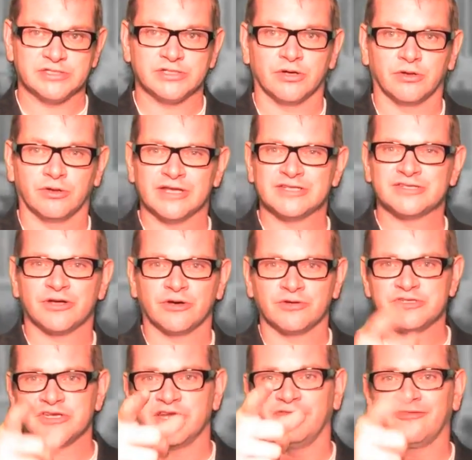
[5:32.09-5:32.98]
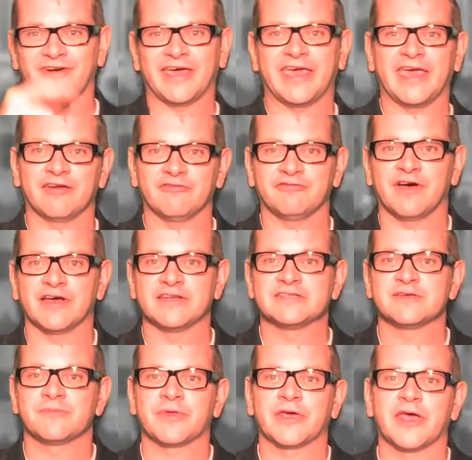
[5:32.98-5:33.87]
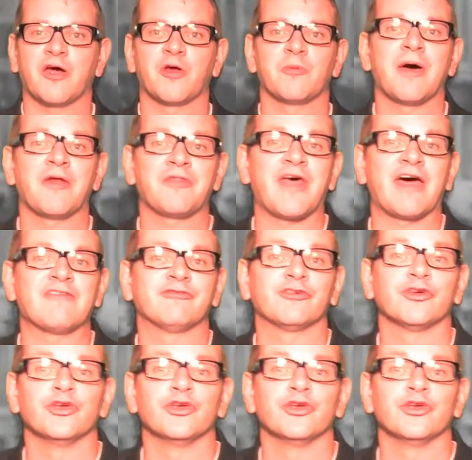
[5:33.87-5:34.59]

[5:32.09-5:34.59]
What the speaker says: So let's go see if I can't find something out about that for